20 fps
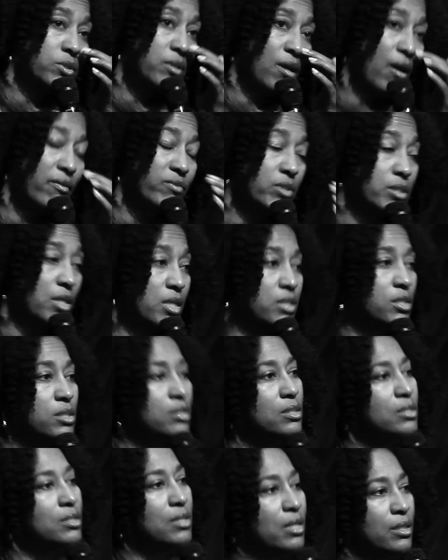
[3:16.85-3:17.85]

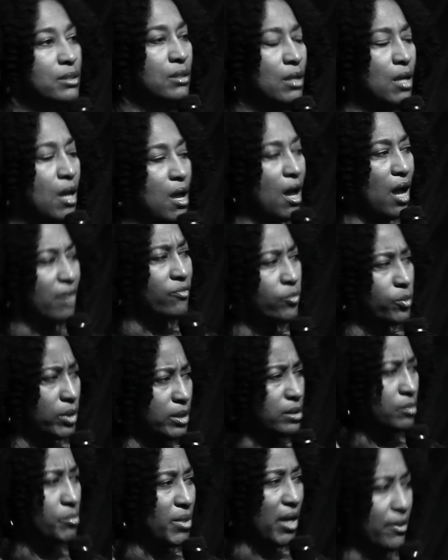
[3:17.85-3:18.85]
conversations. And I've written
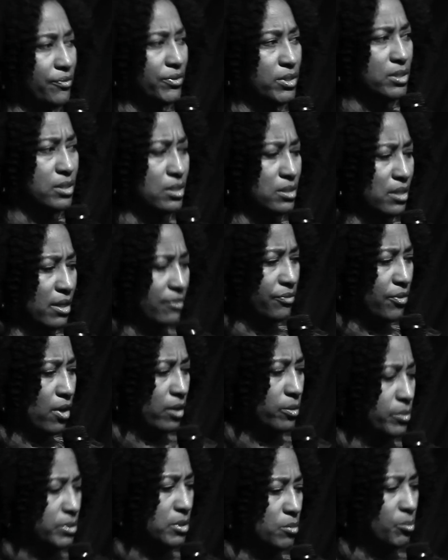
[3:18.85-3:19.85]
about this because I thought it
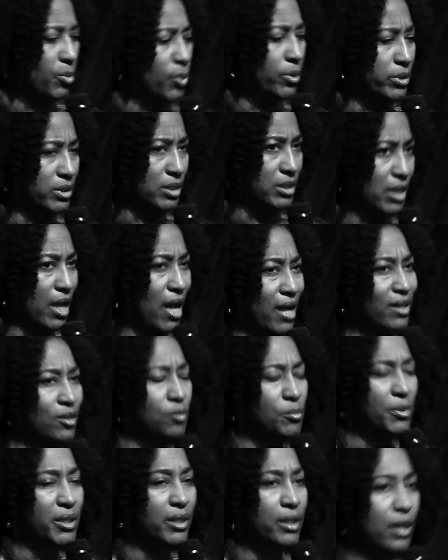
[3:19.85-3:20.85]
was important to
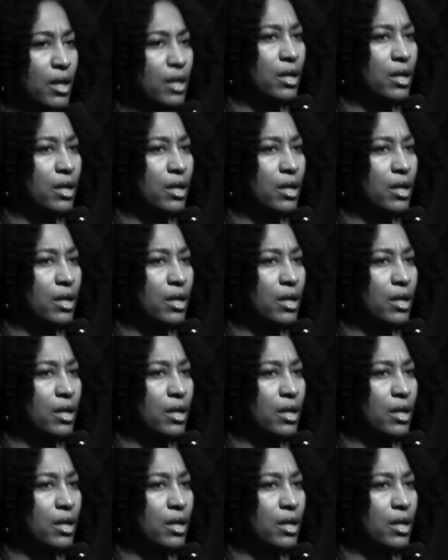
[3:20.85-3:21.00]
document.